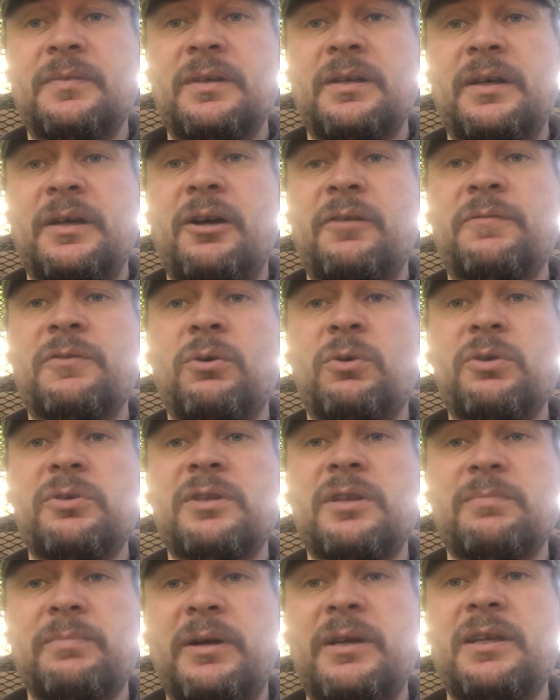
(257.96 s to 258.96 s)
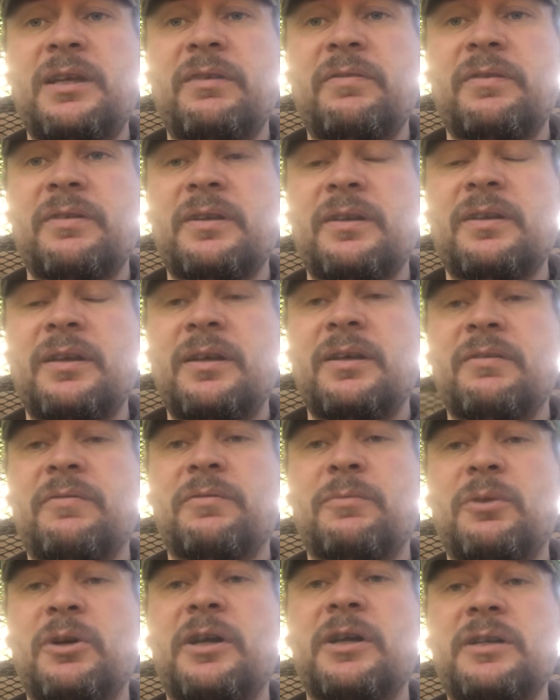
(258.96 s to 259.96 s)
Of course, it might have,
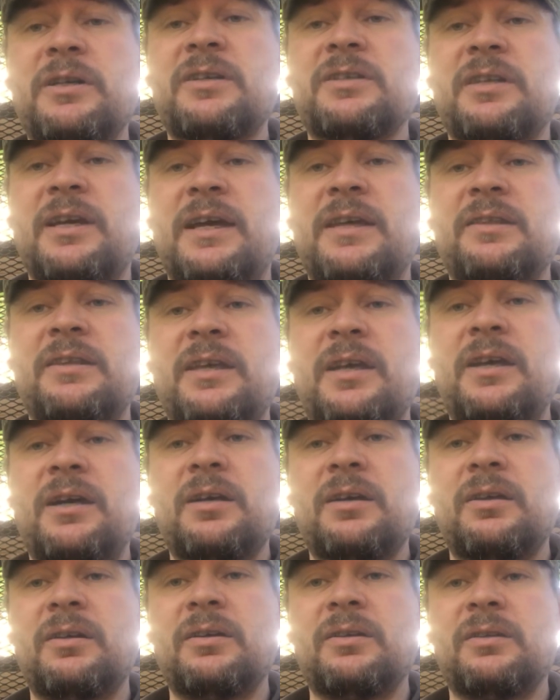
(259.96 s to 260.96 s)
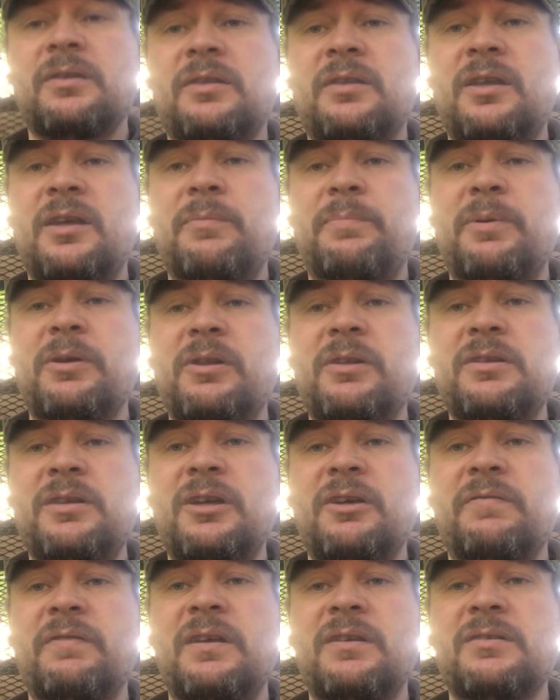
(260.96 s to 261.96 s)
from what I understand, the ability
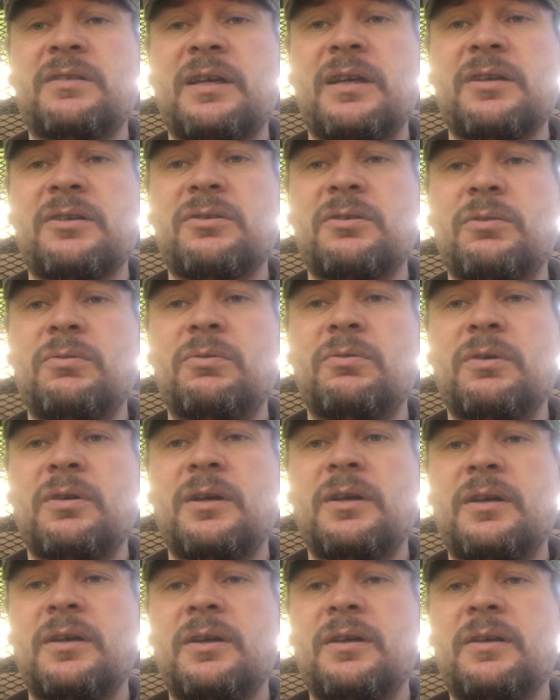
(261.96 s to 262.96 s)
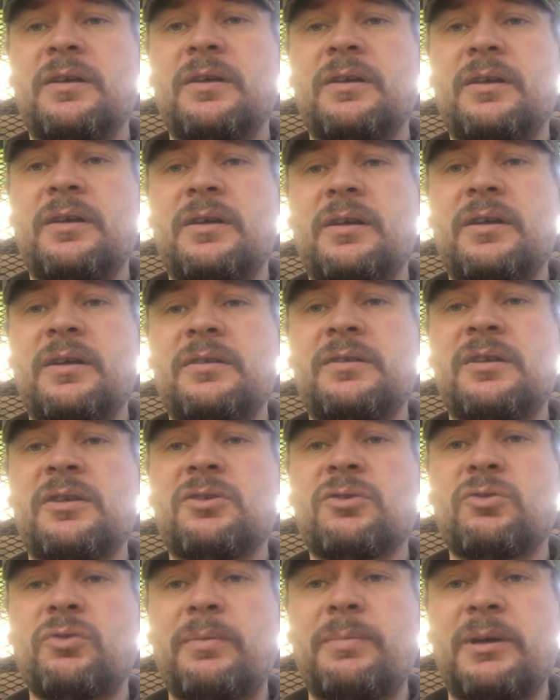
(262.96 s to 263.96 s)
of these things to
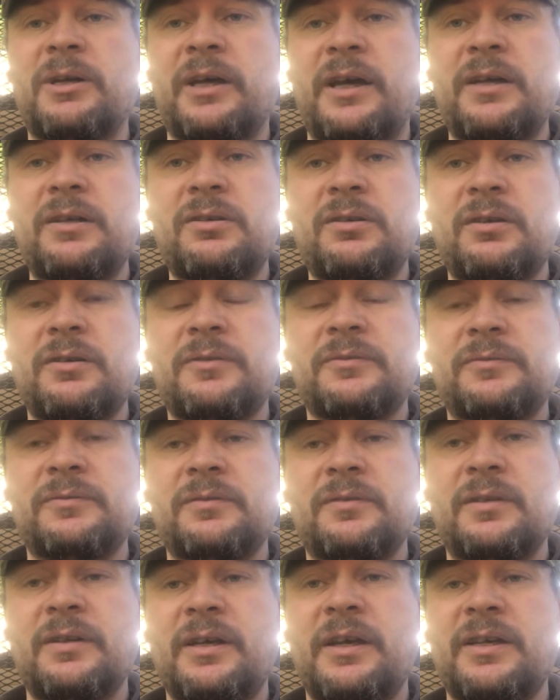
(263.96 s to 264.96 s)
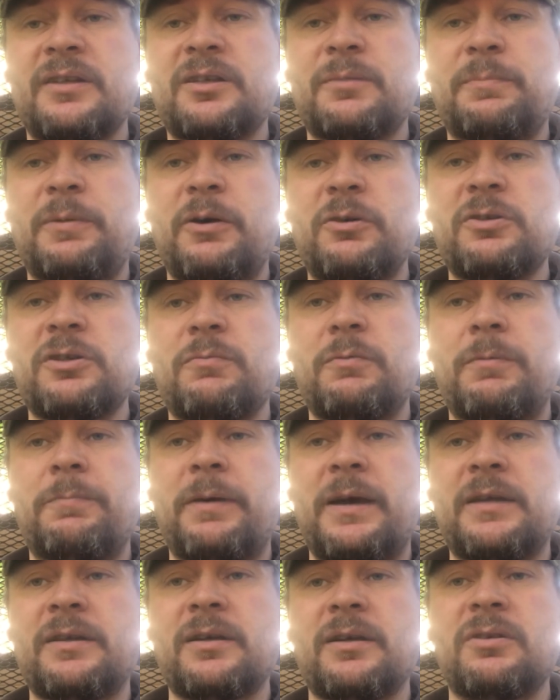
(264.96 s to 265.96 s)
discriminate is supposed to be
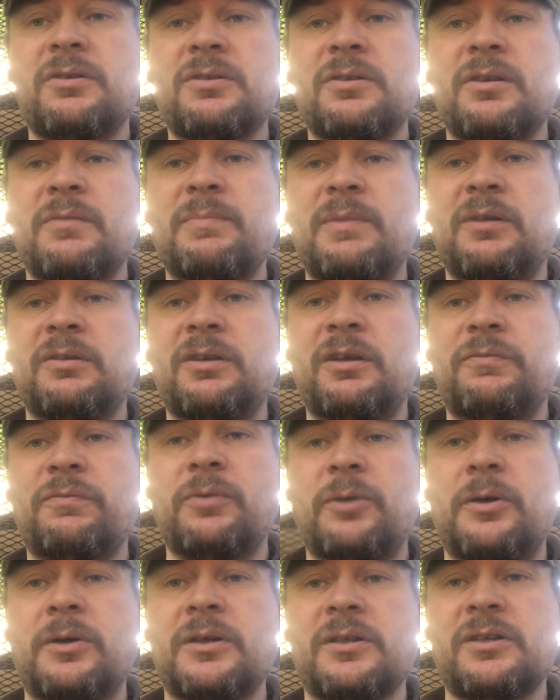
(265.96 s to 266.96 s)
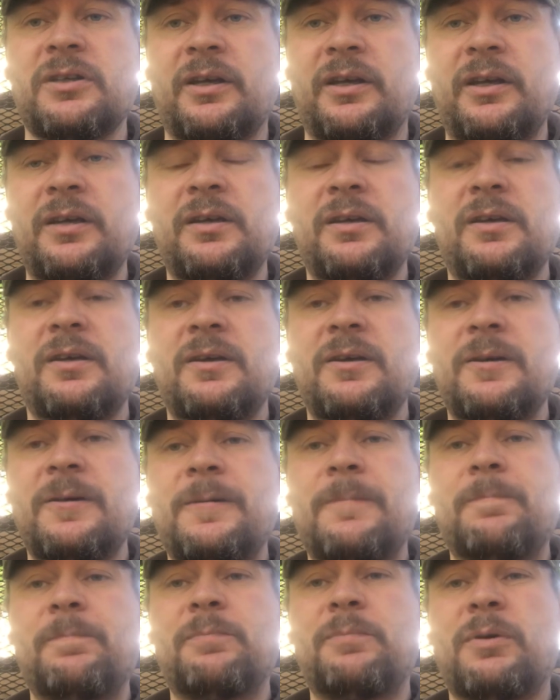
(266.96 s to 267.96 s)
better because of the multi-frequency.
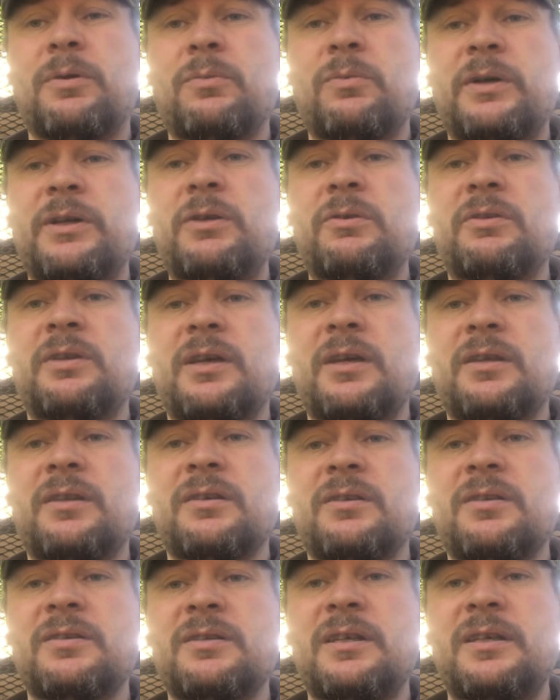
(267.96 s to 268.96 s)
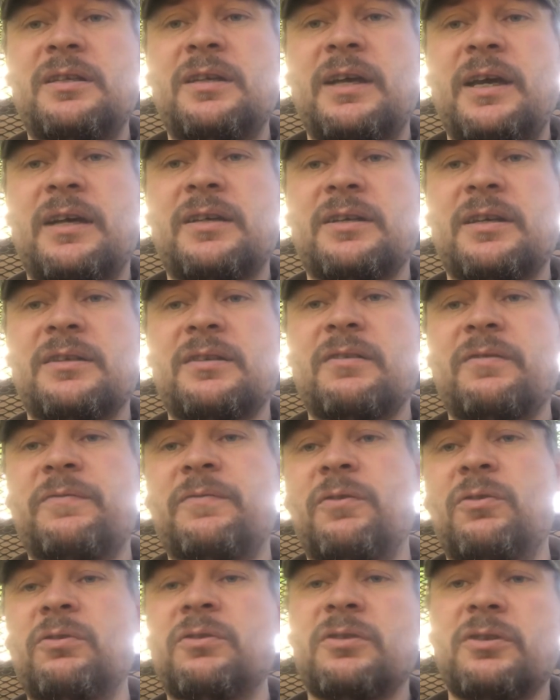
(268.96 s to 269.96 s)
But when you think that the CTX has a
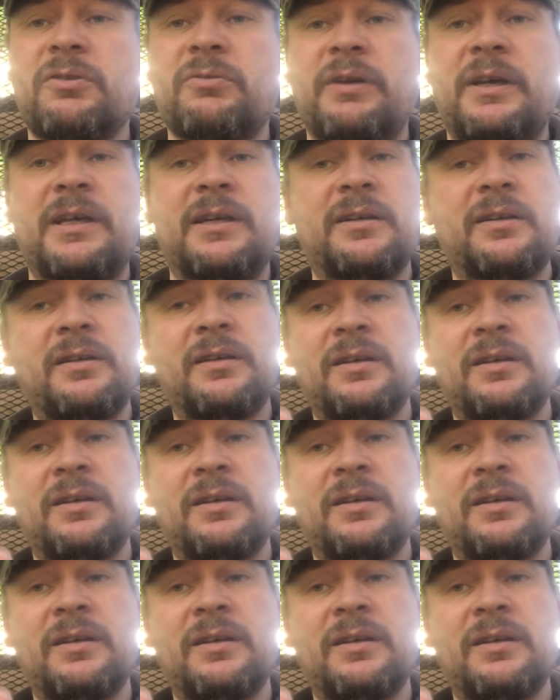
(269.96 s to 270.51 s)
full screen,